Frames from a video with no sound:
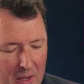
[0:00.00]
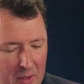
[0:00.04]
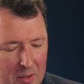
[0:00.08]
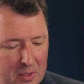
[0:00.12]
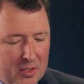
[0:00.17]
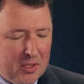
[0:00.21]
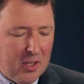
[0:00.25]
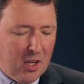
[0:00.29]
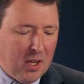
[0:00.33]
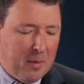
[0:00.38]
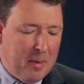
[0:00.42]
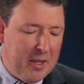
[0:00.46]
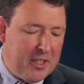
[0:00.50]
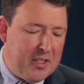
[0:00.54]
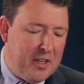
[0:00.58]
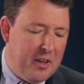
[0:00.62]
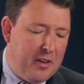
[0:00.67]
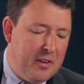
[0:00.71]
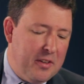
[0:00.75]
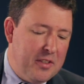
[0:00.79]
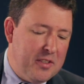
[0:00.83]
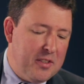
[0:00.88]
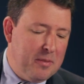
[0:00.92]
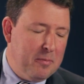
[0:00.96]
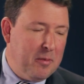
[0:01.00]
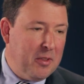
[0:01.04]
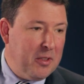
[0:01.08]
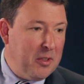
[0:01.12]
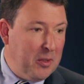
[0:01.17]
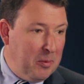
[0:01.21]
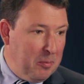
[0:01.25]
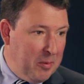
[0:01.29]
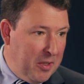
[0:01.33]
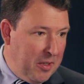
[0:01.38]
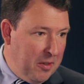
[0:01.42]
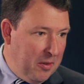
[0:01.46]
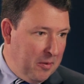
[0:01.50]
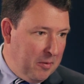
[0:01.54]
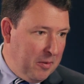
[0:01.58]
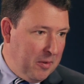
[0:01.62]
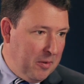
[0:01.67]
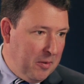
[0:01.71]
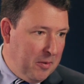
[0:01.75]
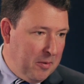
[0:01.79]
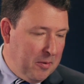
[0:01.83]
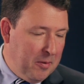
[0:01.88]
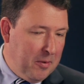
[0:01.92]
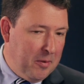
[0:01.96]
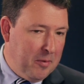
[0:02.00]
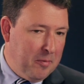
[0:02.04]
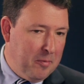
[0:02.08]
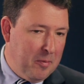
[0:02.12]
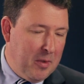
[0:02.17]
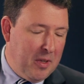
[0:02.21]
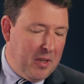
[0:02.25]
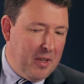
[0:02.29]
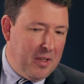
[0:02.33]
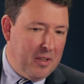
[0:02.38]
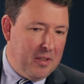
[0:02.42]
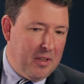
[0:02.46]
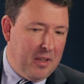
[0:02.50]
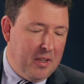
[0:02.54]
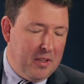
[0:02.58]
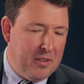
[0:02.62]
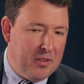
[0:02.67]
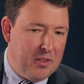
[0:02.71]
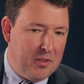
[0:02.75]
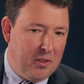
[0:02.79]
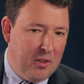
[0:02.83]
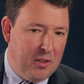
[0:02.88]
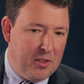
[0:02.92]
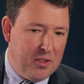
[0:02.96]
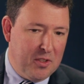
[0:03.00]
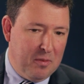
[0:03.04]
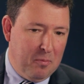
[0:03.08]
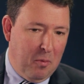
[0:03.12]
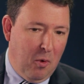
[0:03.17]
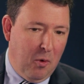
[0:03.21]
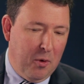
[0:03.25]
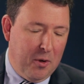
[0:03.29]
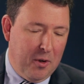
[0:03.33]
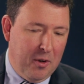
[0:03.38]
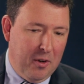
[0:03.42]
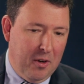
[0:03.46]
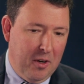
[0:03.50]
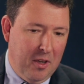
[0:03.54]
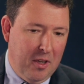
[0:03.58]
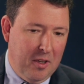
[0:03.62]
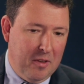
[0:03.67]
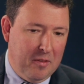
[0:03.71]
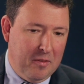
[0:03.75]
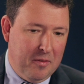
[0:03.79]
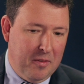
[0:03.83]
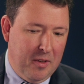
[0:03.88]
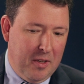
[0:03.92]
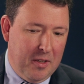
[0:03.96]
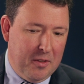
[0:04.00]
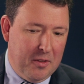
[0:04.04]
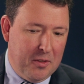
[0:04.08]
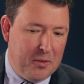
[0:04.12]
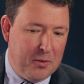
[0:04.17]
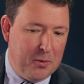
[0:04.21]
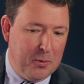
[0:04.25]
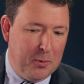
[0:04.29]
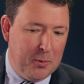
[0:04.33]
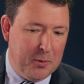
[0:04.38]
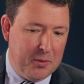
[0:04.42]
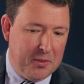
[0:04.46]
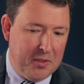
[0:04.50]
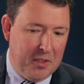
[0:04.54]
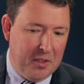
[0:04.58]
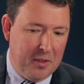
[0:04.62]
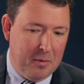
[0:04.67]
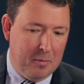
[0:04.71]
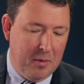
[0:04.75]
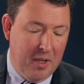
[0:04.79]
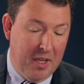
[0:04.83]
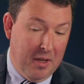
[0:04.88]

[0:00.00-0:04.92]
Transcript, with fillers: Let's talk about terrorism a little bit. You, have been a, a, strong supporter of uh, the tools that the,